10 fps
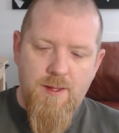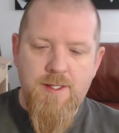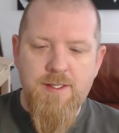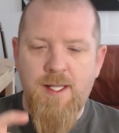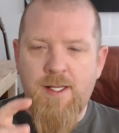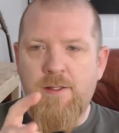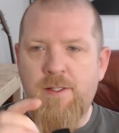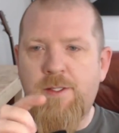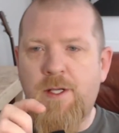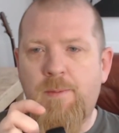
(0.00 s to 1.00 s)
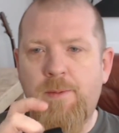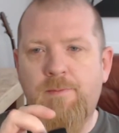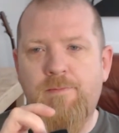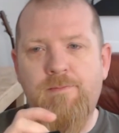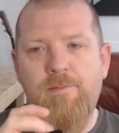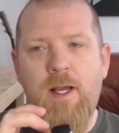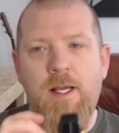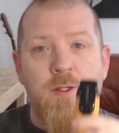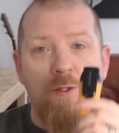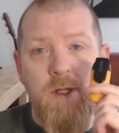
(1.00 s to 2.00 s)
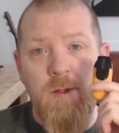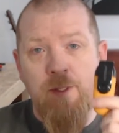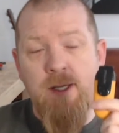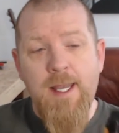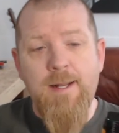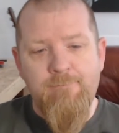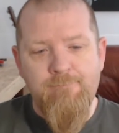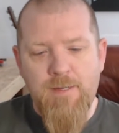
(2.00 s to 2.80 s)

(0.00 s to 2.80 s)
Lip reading: This thing on the top, I just don't get.